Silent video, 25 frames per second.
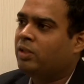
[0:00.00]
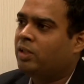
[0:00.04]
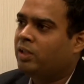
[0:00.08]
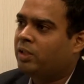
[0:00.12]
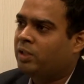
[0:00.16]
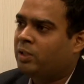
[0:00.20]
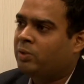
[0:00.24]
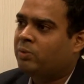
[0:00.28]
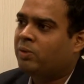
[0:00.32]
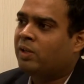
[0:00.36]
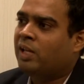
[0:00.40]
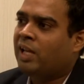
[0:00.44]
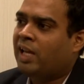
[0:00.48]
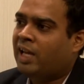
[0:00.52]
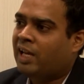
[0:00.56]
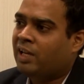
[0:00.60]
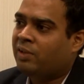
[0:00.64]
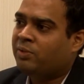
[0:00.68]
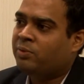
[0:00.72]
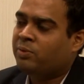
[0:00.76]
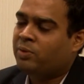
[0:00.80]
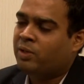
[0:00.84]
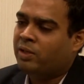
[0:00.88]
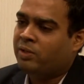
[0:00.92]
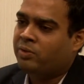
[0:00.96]
you will
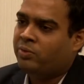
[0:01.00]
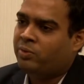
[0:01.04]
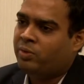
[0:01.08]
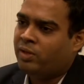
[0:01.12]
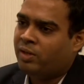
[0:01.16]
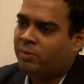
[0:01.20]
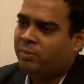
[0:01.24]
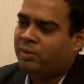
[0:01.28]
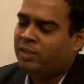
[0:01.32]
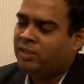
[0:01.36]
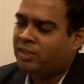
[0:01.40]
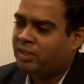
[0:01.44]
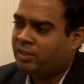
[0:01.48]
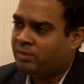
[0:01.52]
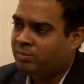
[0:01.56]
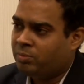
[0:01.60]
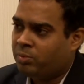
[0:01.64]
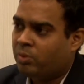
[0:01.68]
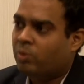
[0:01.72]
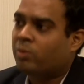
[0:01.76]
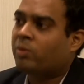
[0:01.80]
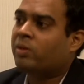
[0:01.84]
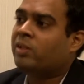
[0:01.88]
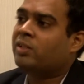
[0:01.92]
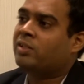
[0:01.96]
have a dramatic
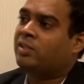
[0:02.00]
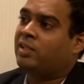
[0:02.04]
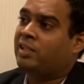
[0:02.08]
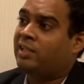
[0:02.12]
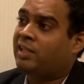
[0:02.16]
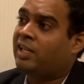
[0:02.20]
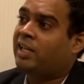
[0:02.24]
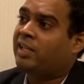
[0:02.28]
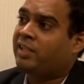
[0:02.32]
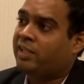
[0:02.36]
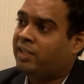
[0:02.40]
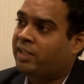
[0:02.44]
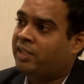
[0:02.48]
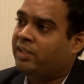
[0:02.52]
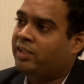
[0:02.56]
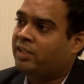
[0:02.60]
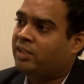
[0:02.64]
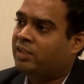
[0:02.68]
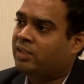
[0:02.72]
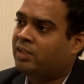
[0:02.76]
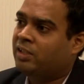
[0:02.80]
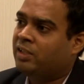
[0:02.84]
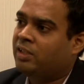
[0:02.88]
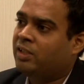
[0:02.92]
progress in that area.